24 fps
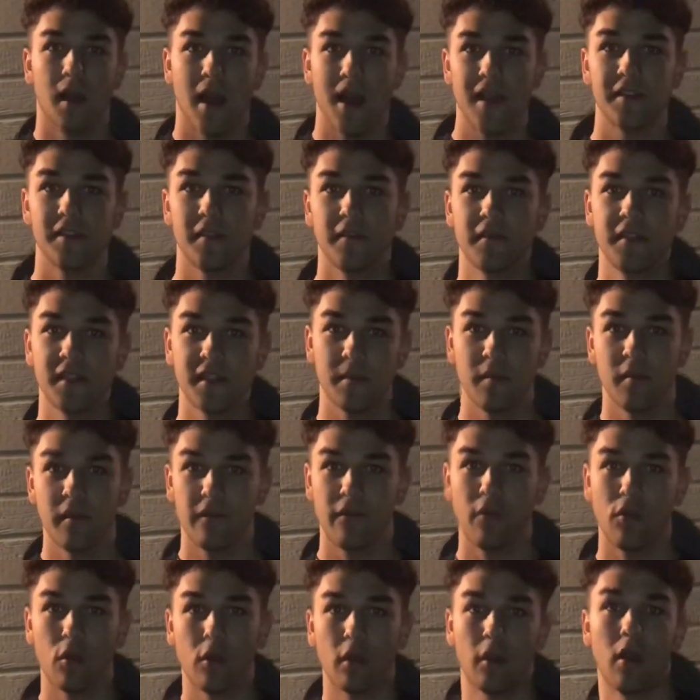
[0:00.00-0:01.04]
As you've seen
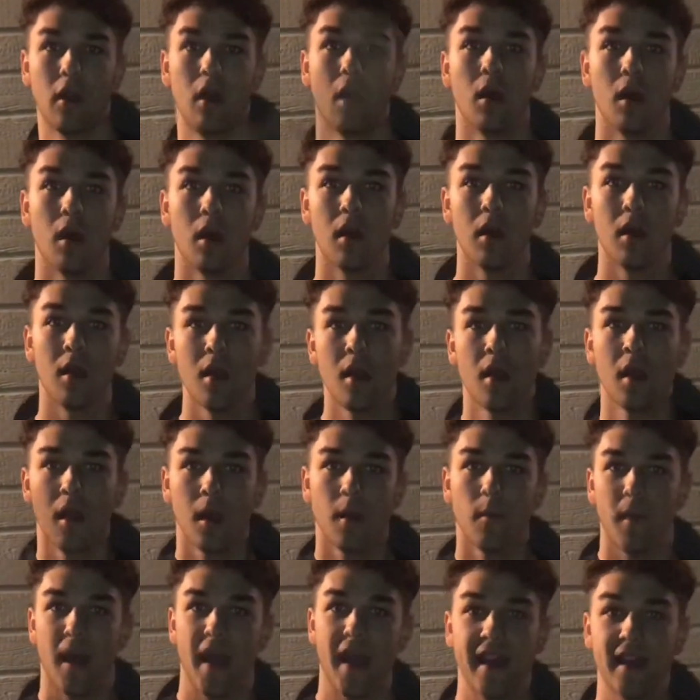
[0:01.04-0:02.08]
before,
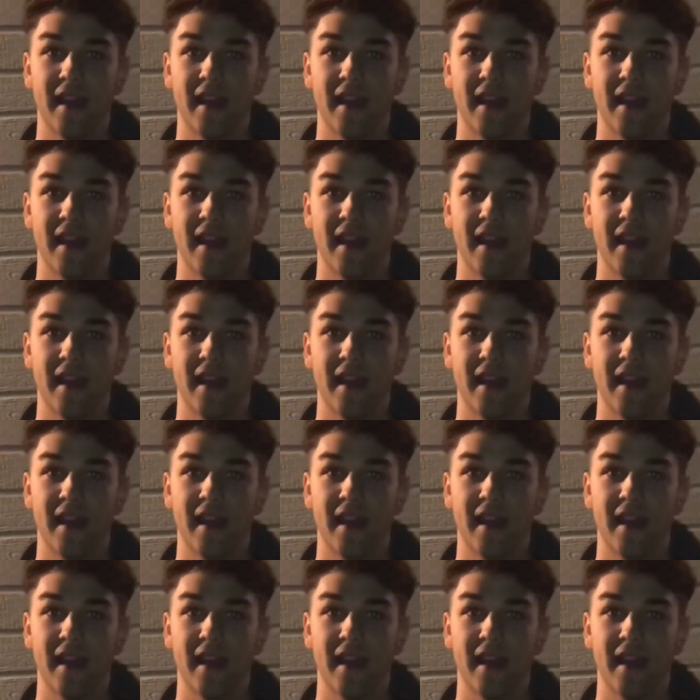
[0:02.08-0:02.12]
my